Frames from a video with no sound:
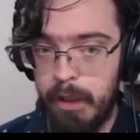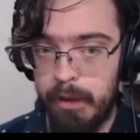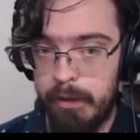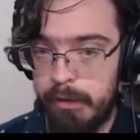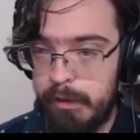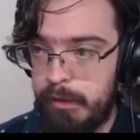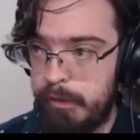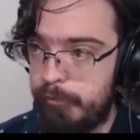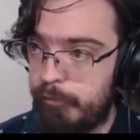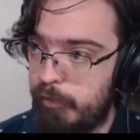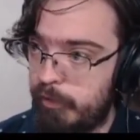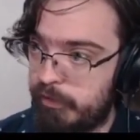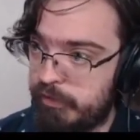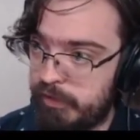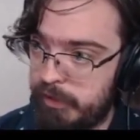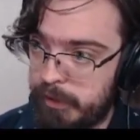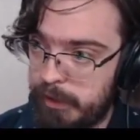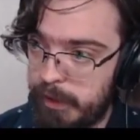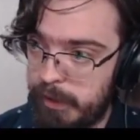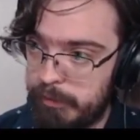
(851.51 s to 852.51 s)
the first
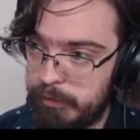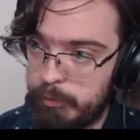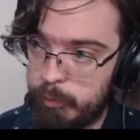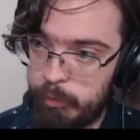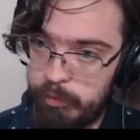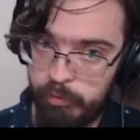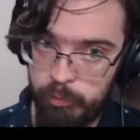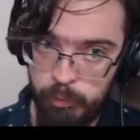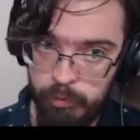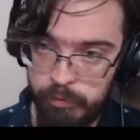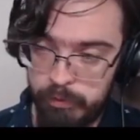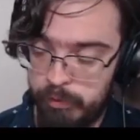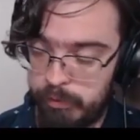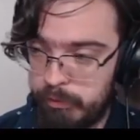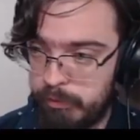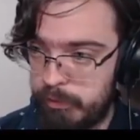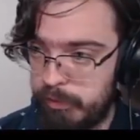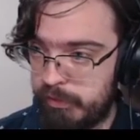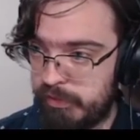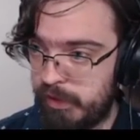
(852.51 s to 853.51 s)
encounter, which we'll go
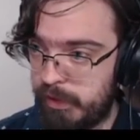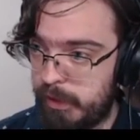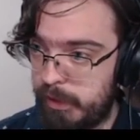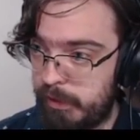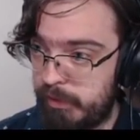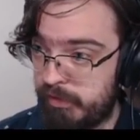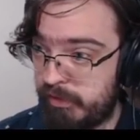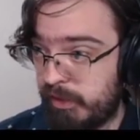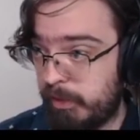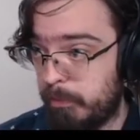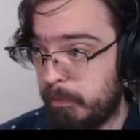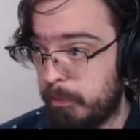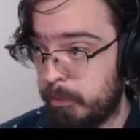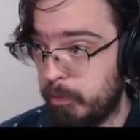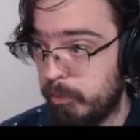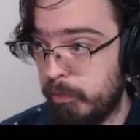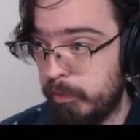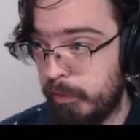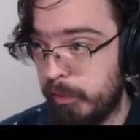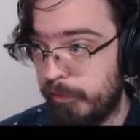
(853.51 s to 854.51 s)
through in a second, is skippable.